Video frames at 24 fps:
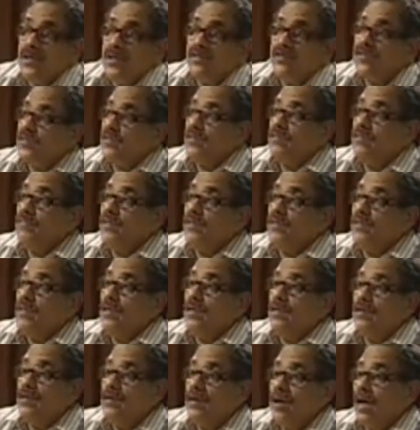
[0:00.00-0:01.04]
be
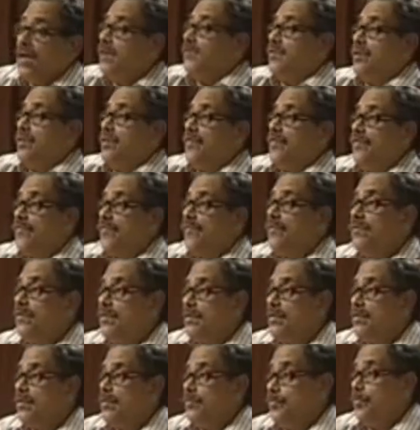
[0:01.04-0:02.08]
extremely
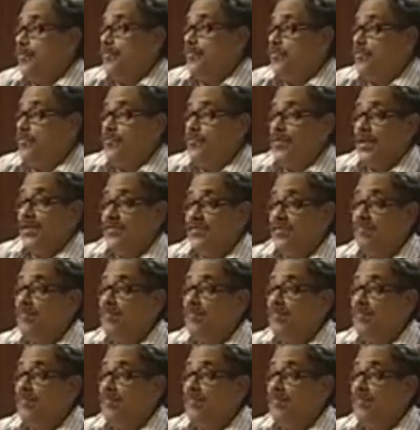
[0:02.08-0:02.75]
untrustworthy or proved to be